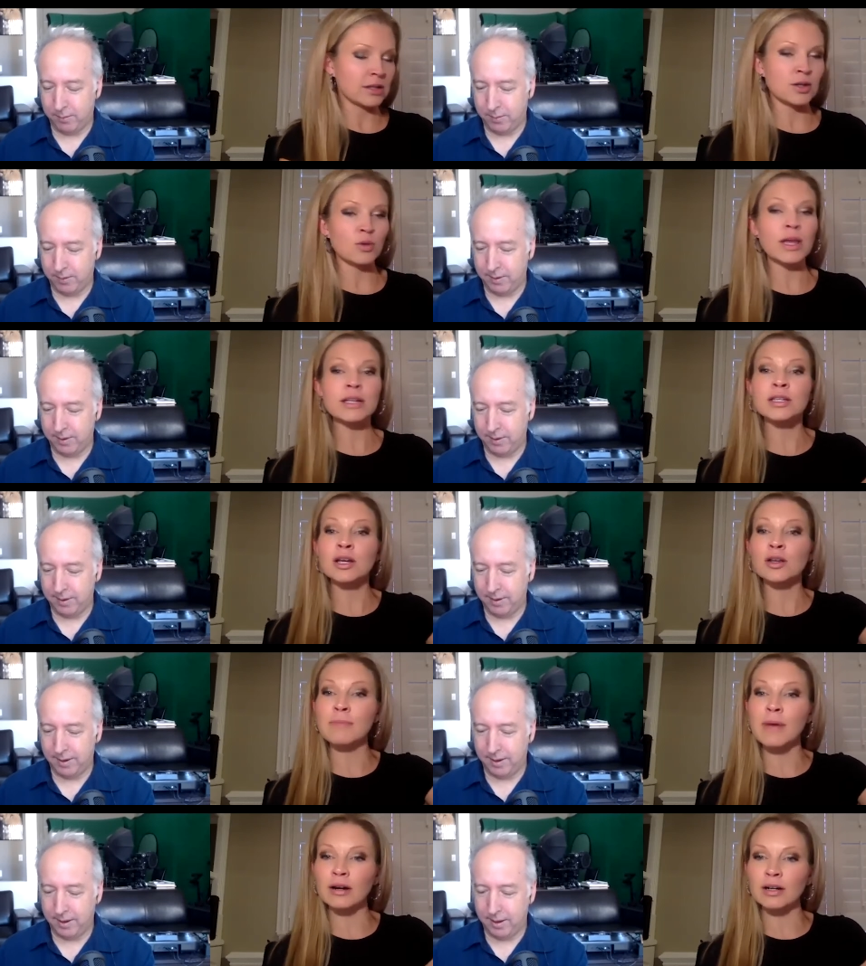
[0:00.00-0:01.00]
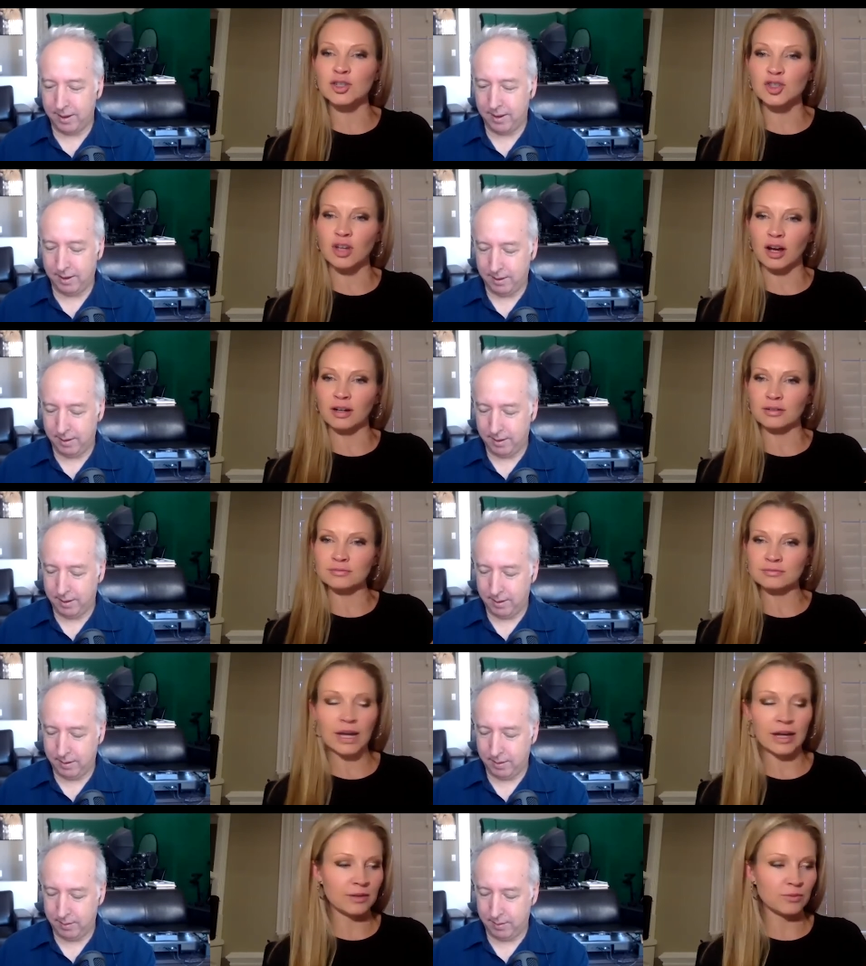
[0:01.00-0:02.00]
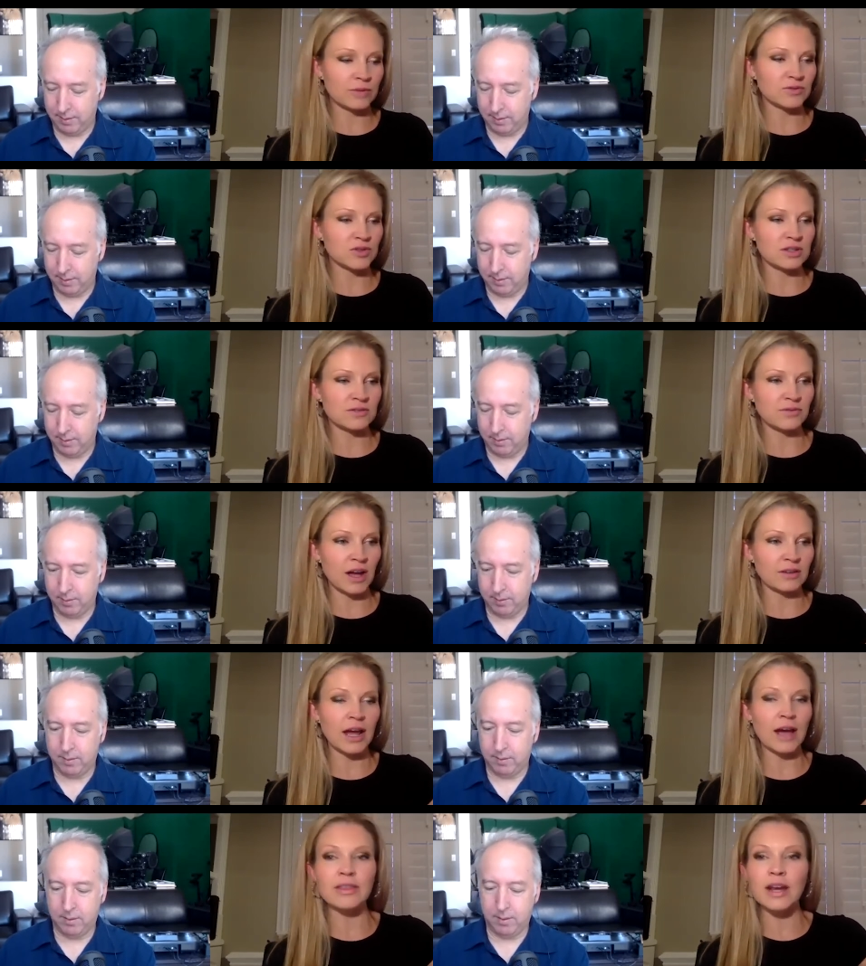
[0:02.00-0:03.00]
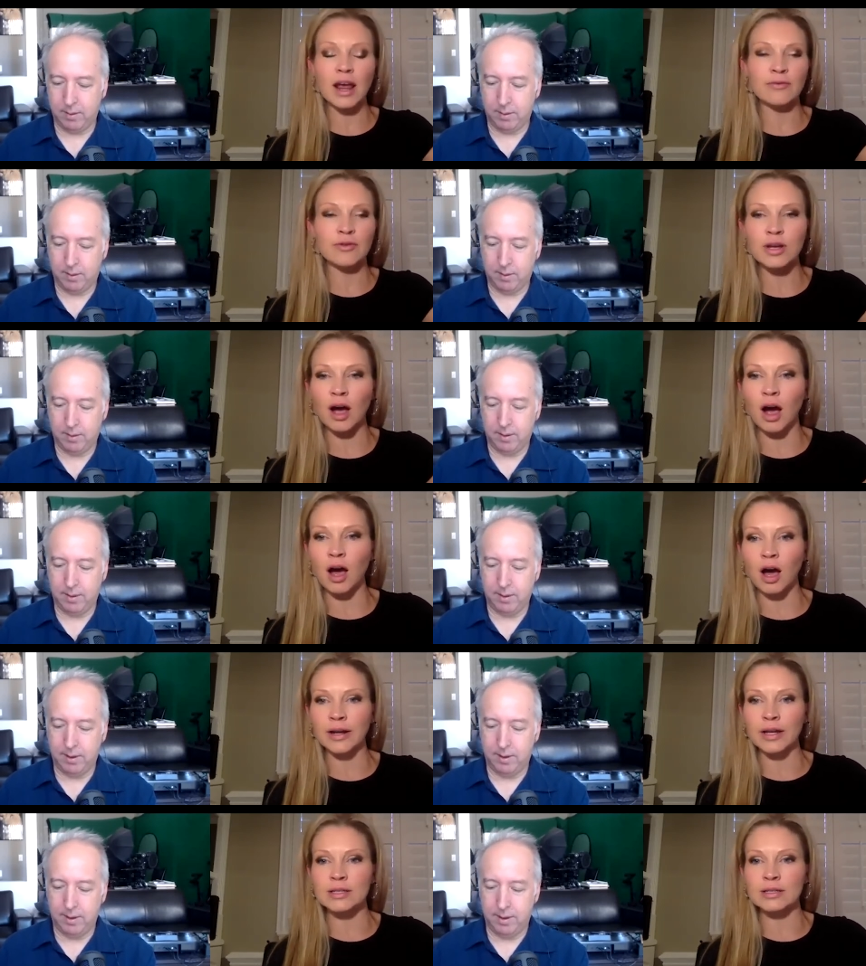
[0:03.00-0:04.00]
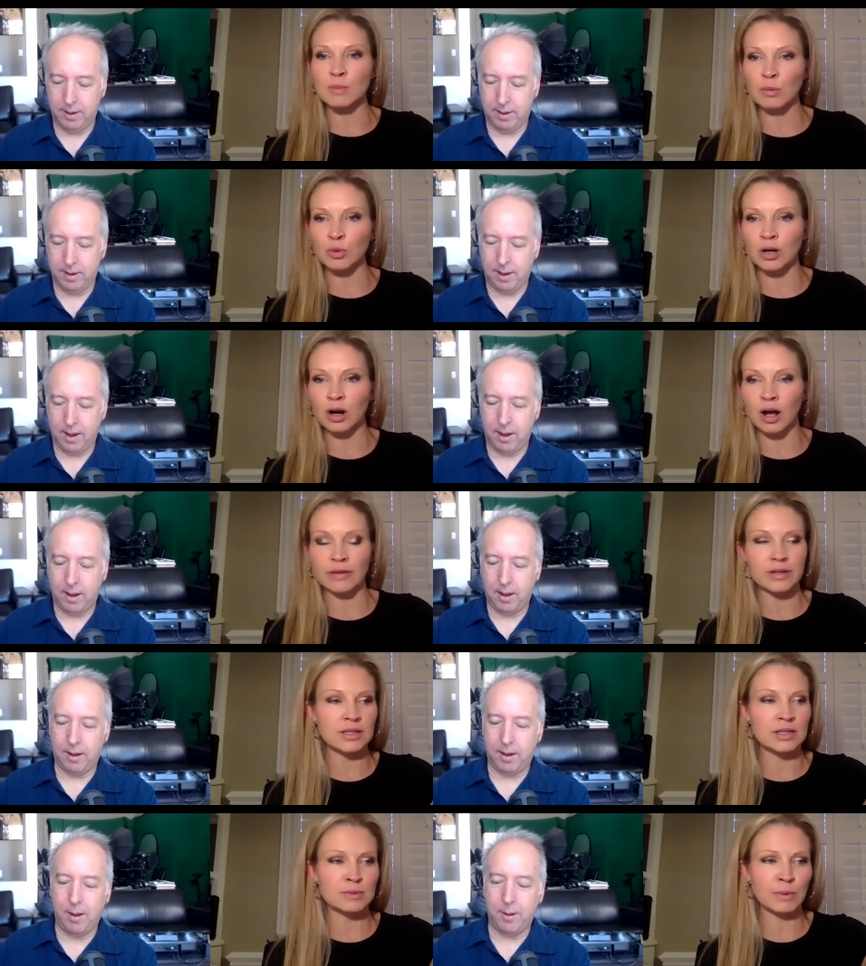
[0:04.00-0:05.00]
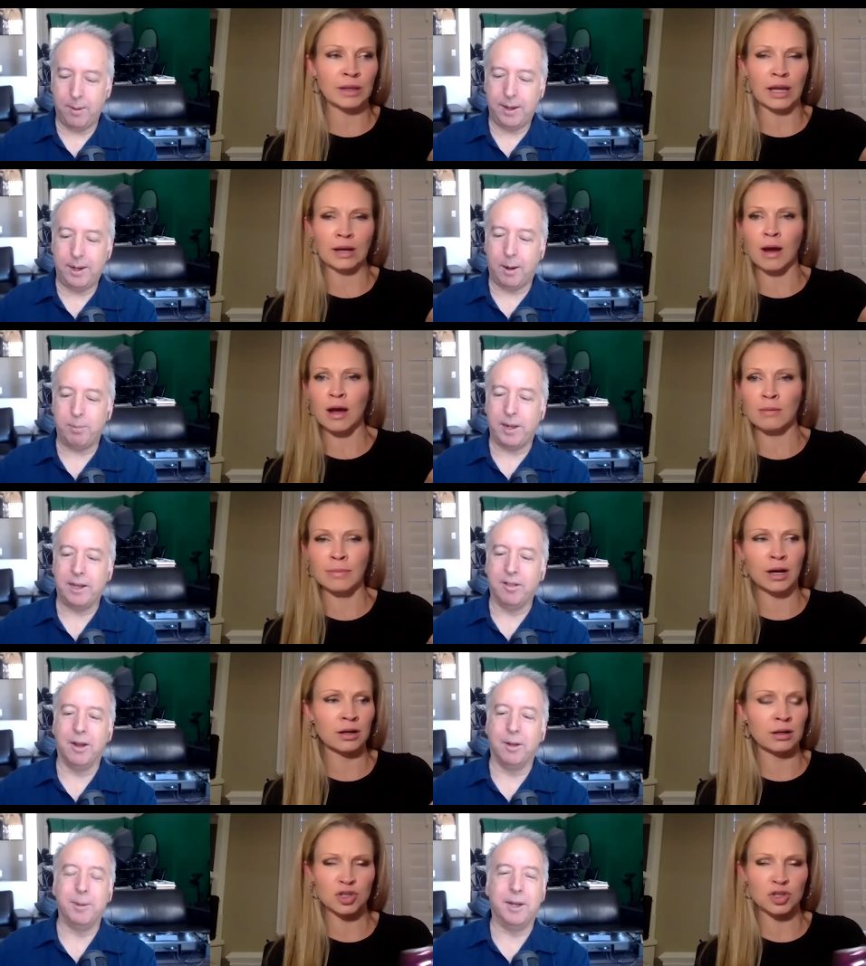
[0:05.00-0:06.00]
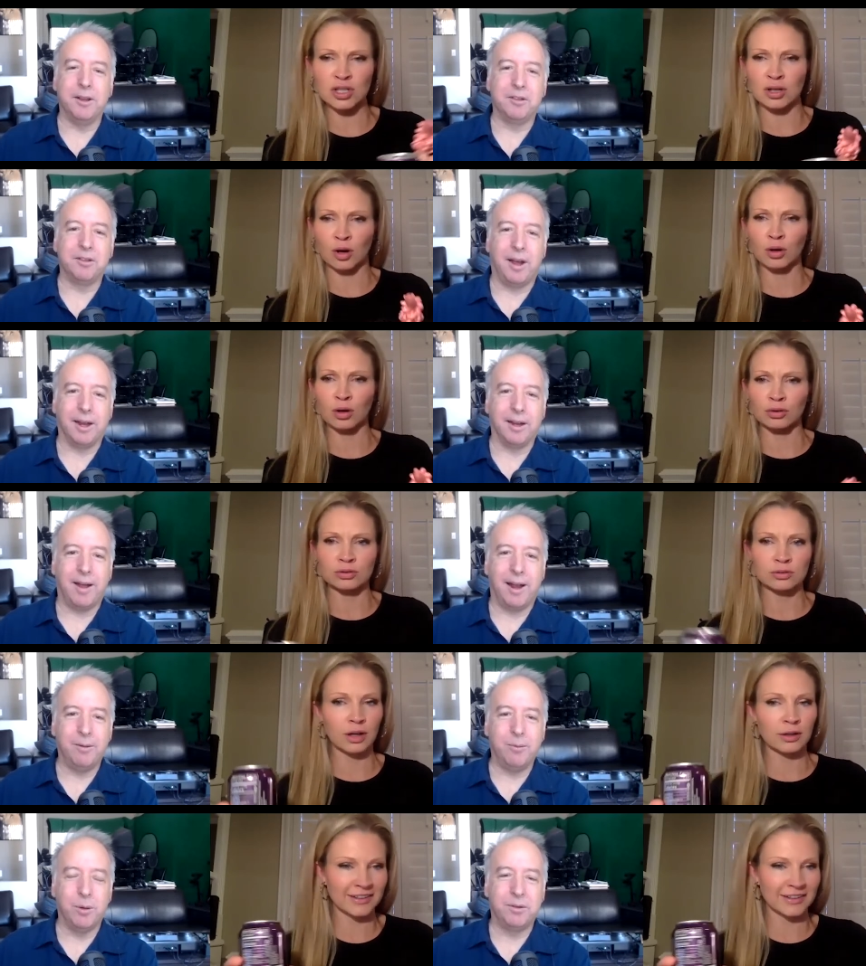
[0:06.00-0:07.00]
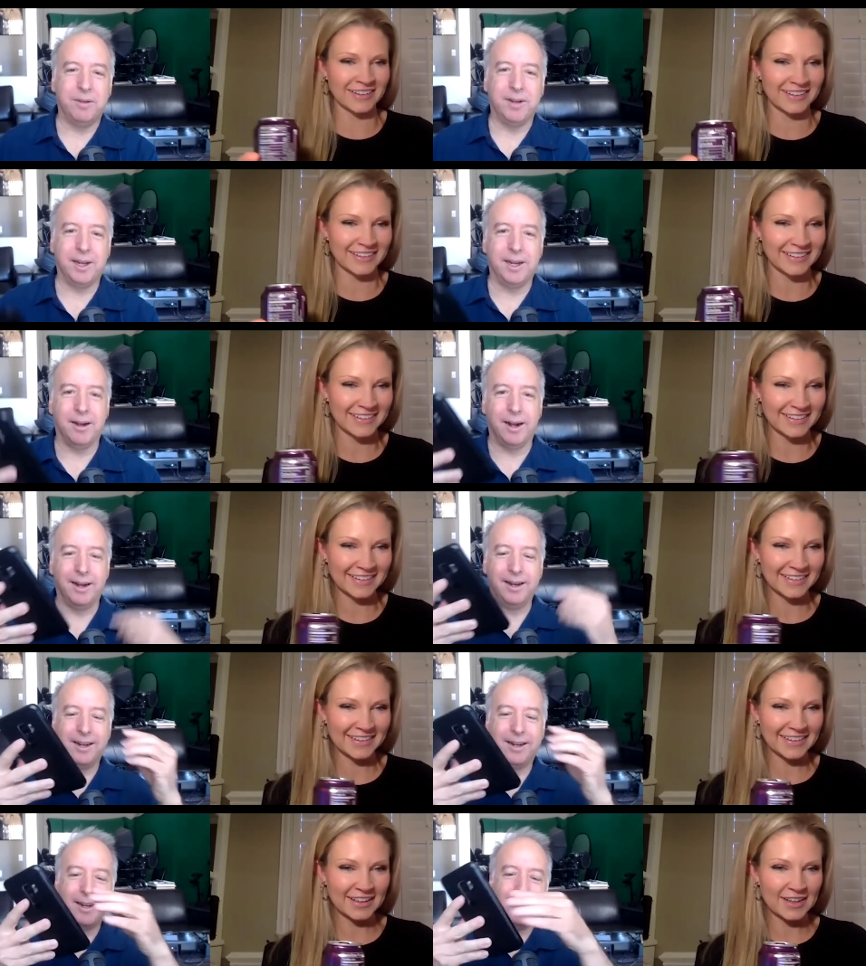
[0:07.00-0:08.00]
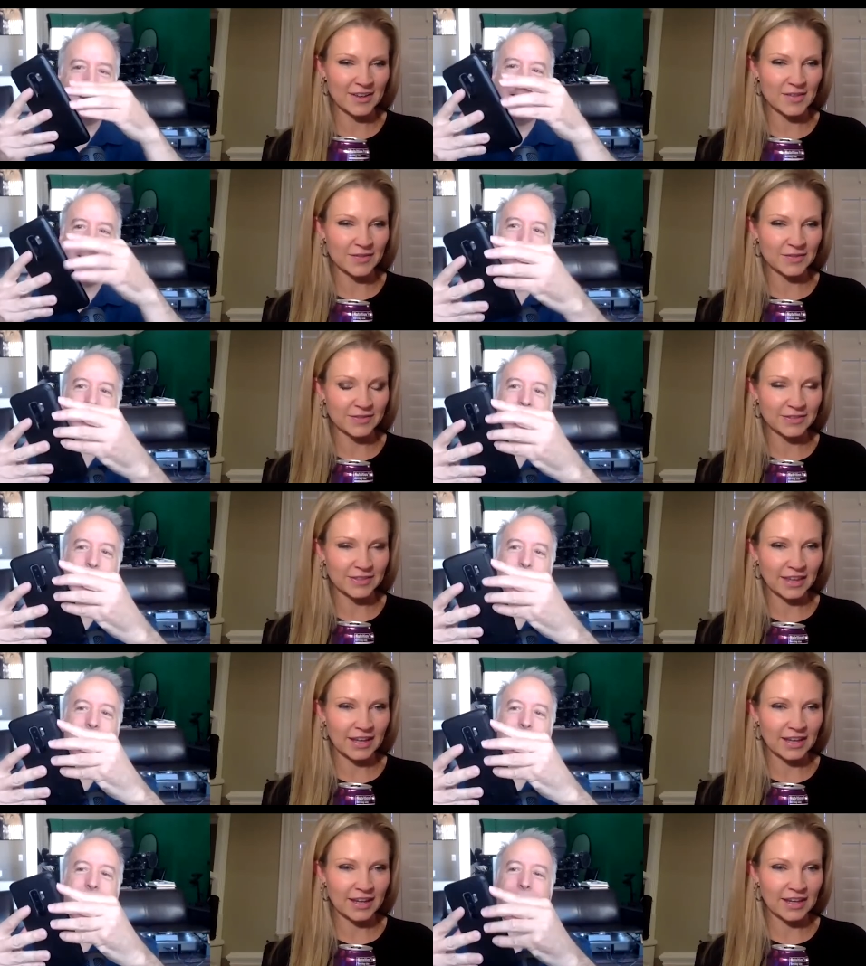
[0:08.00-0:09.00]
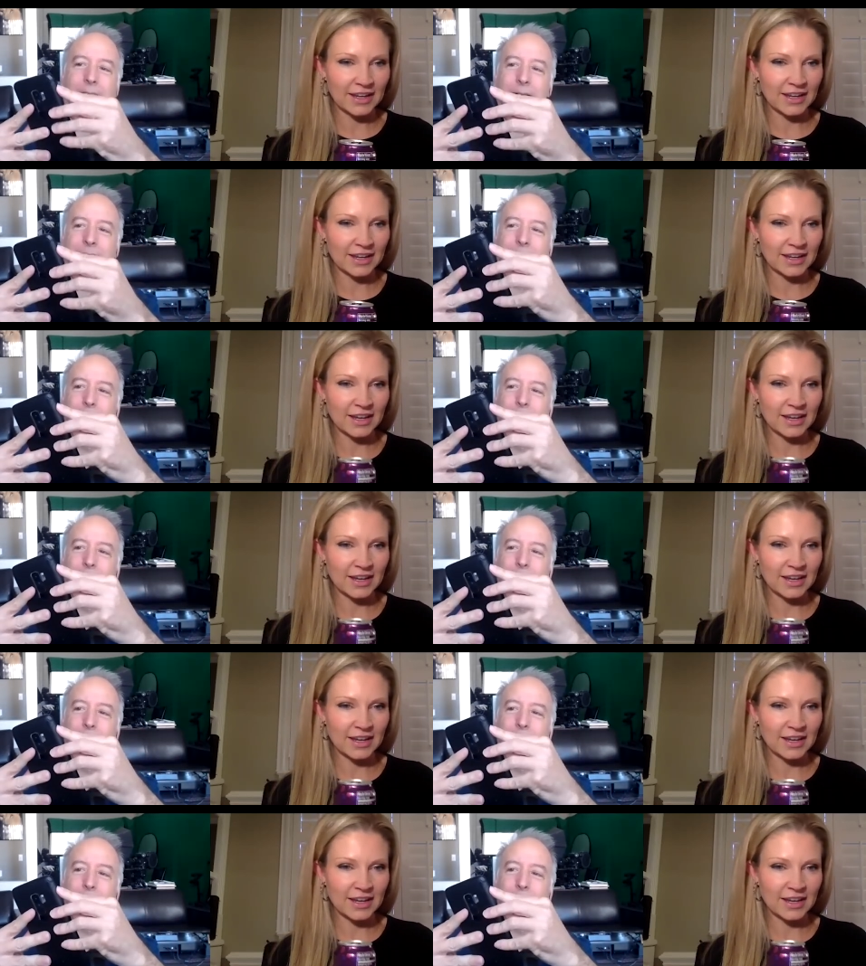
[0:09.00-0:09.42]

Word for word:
Speaker 1: So let's hear the marriage song now that we've just found. Now that every uh, audience member on this. oh, here I'll play you a little
Speaker 2: bit of this song. Oh. we'll see if you can hear it. I don't know if you'll be able to hear. It. I'll turn it